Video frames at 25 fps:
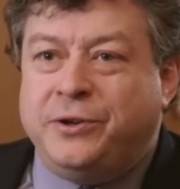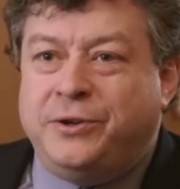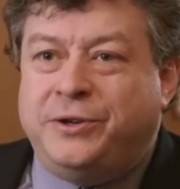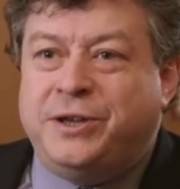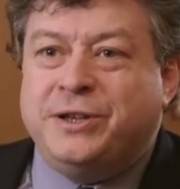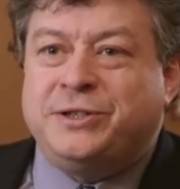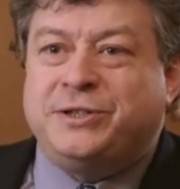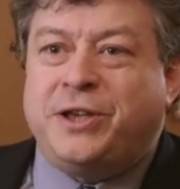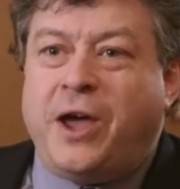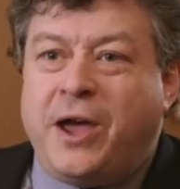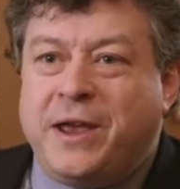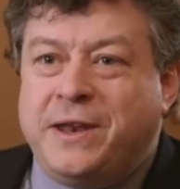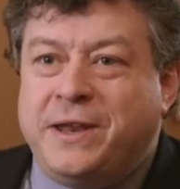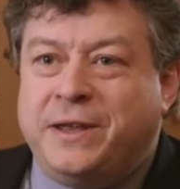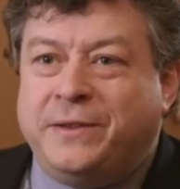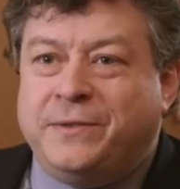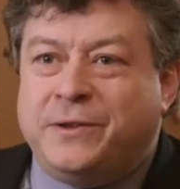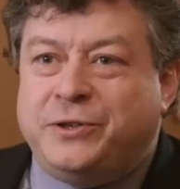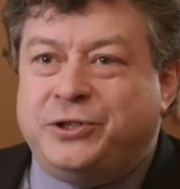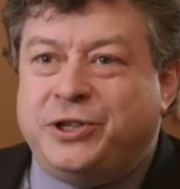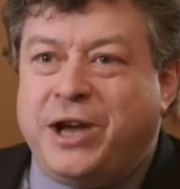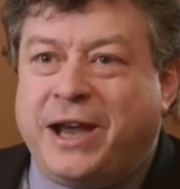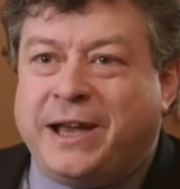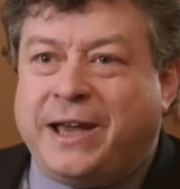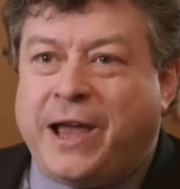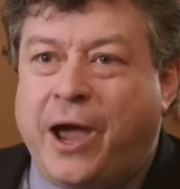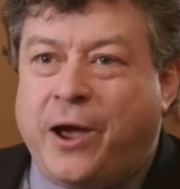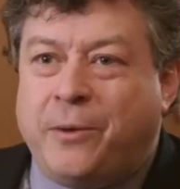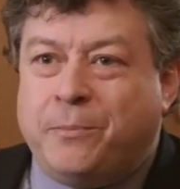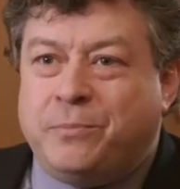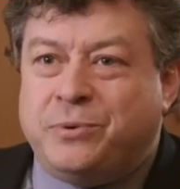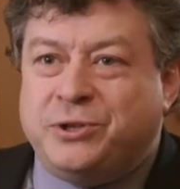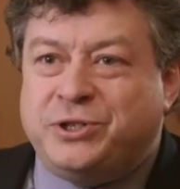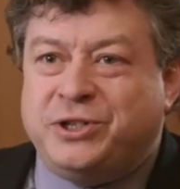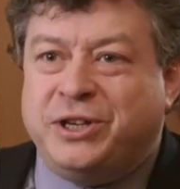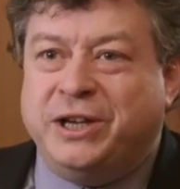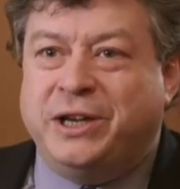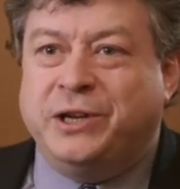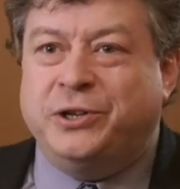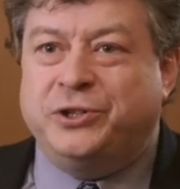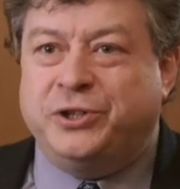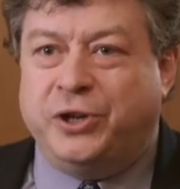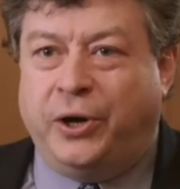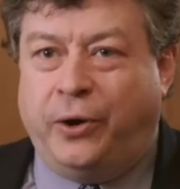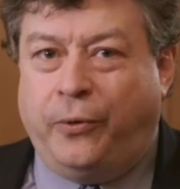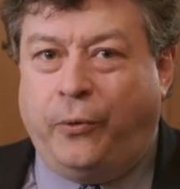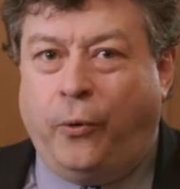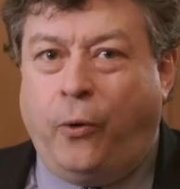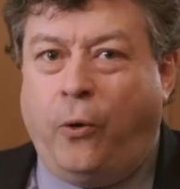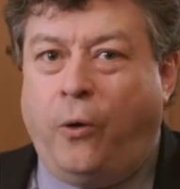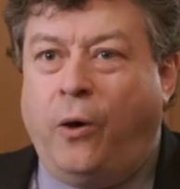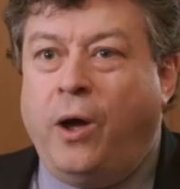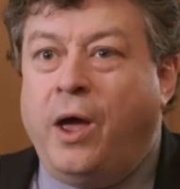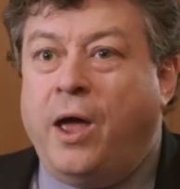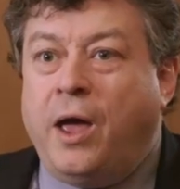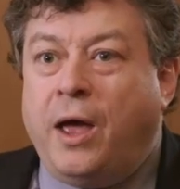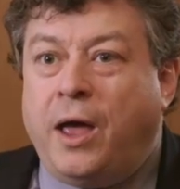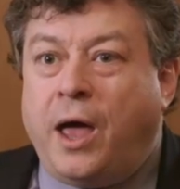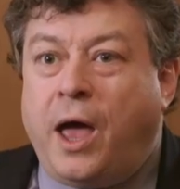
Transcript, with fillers: designing the checkout procedure or